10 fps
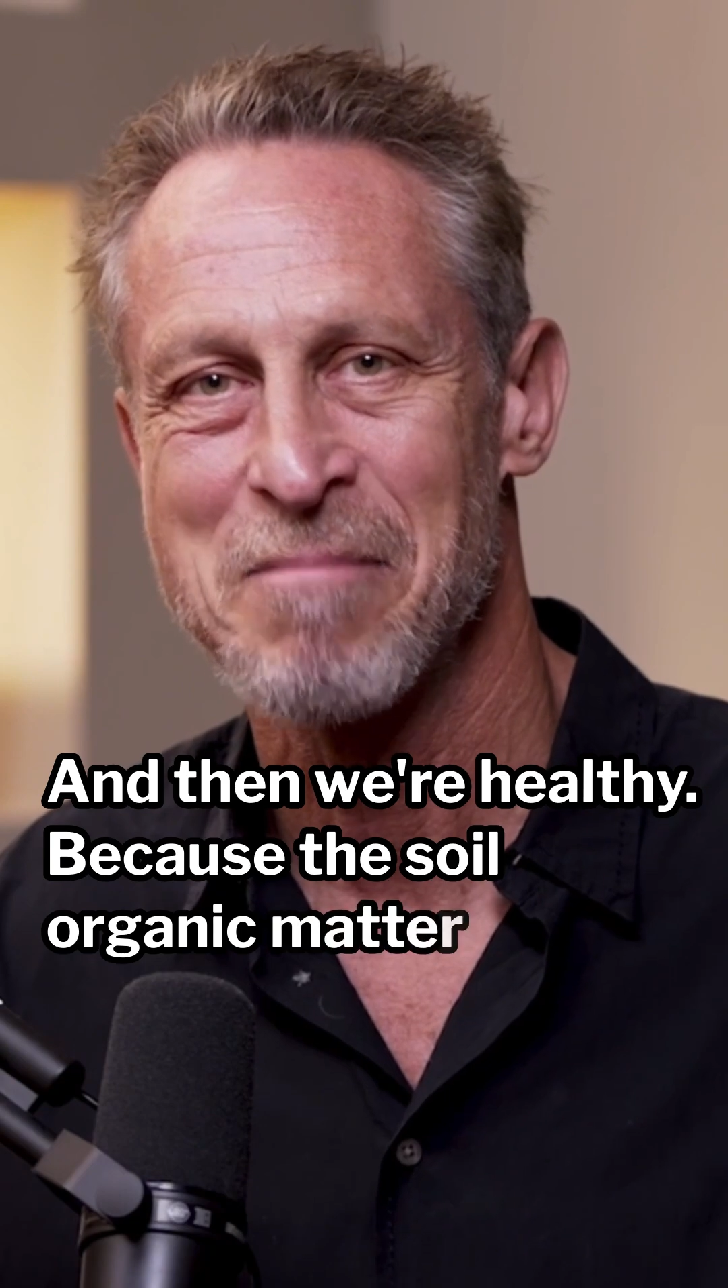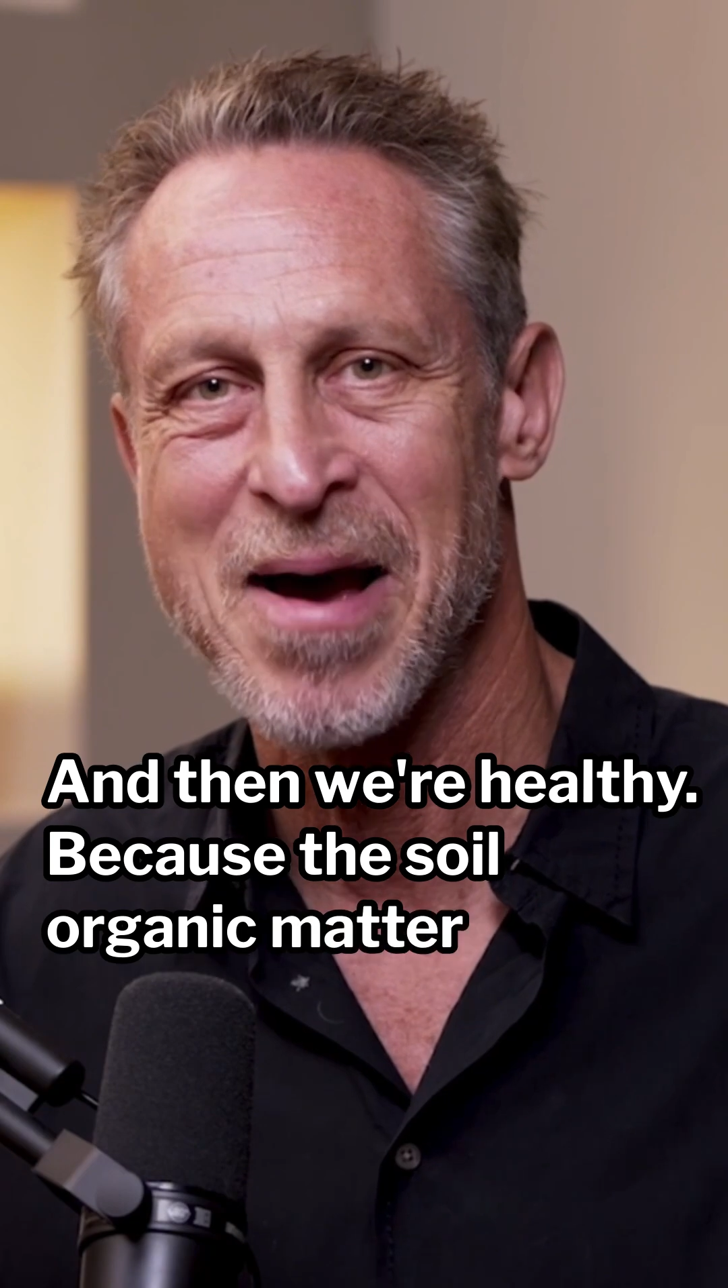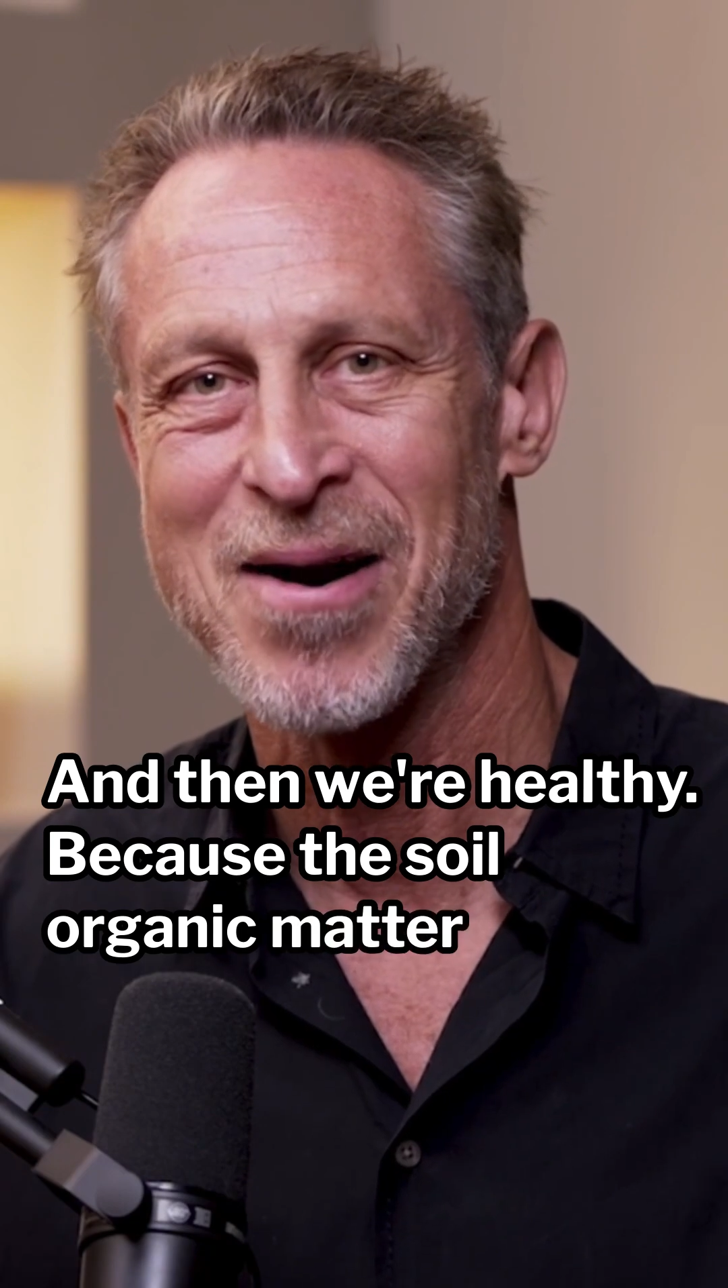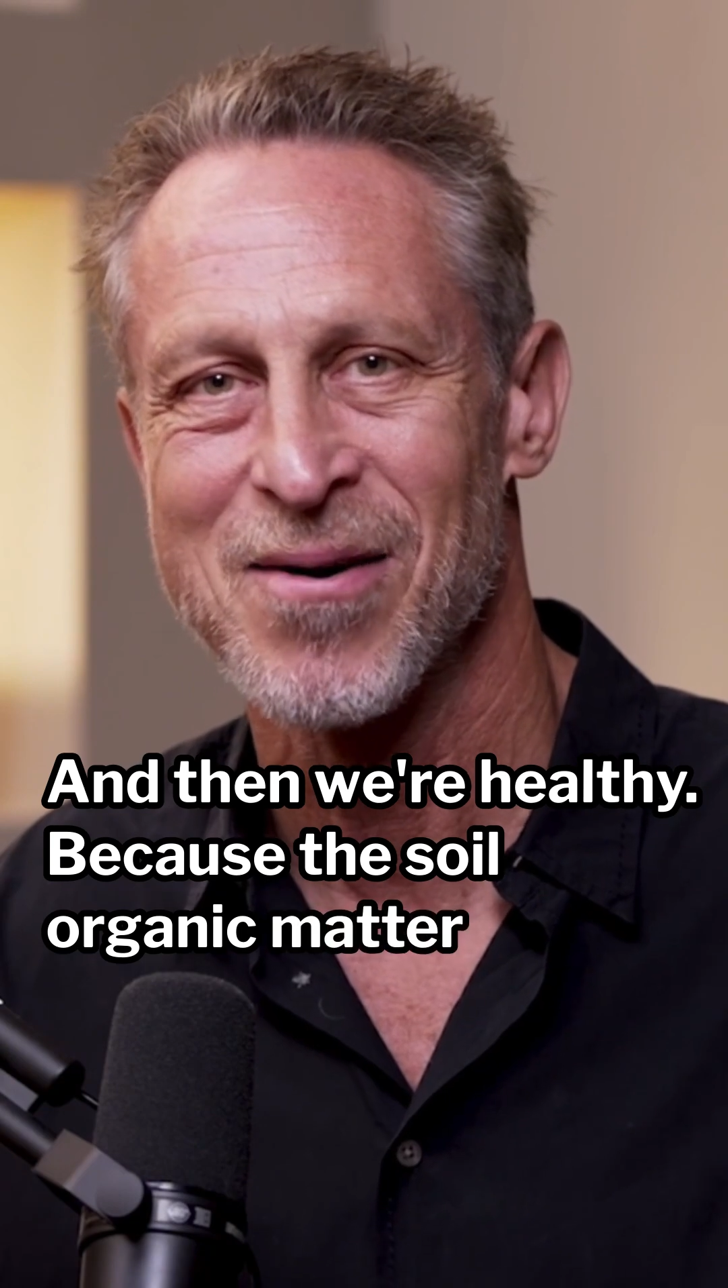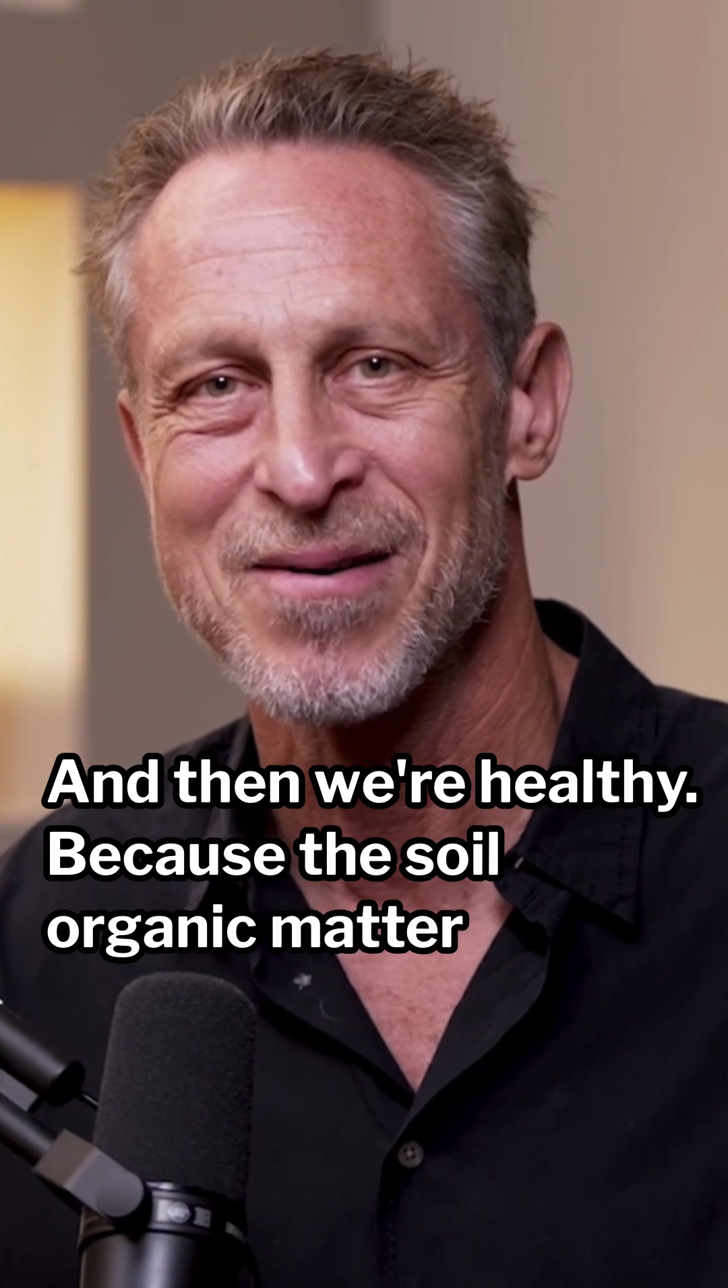
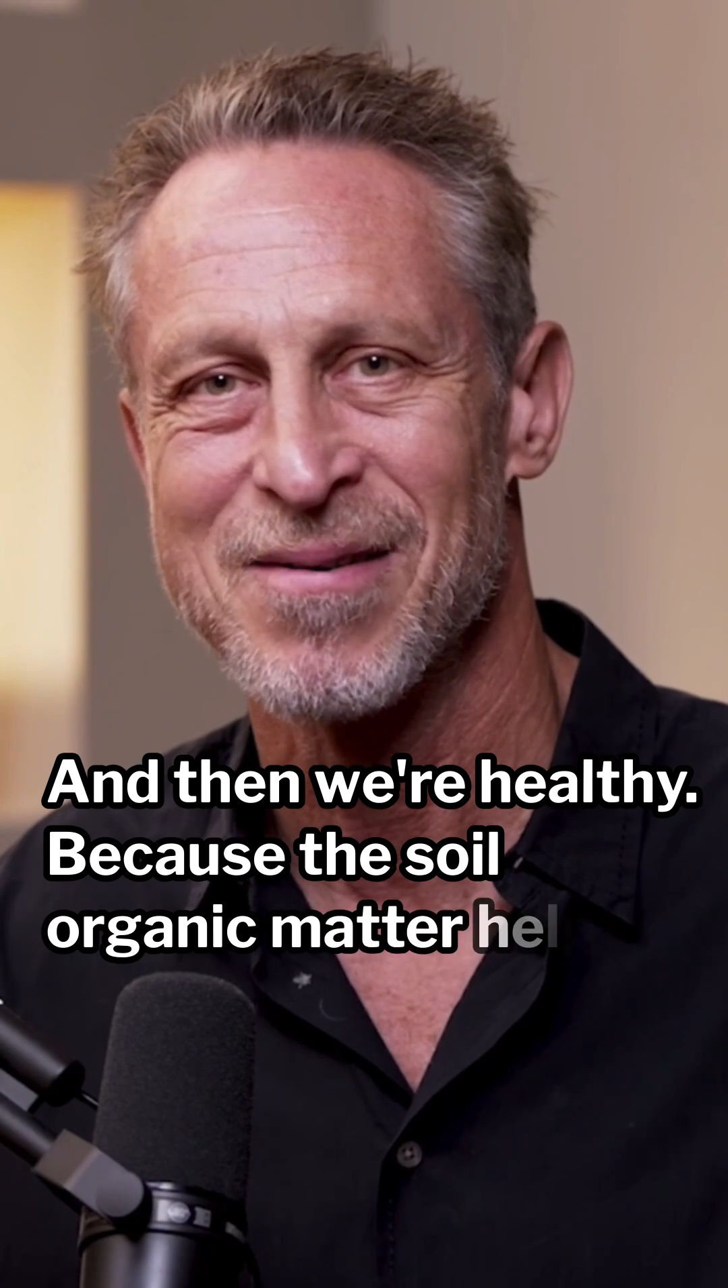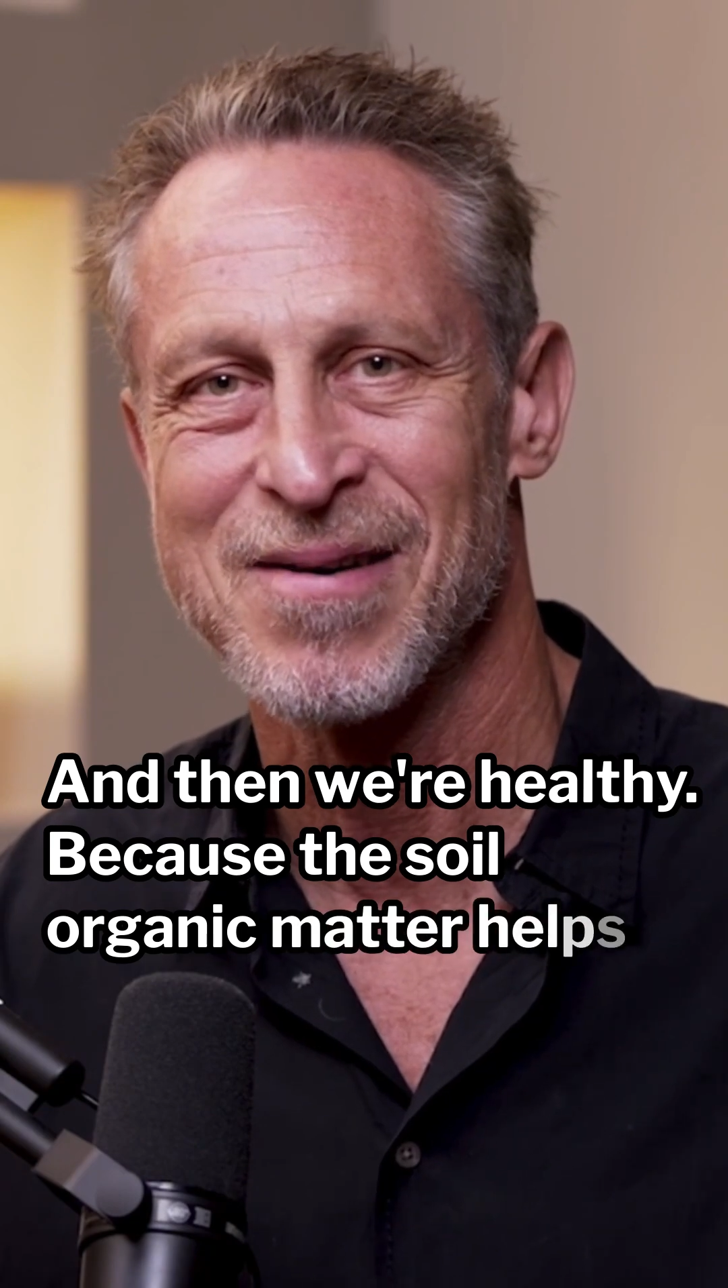matter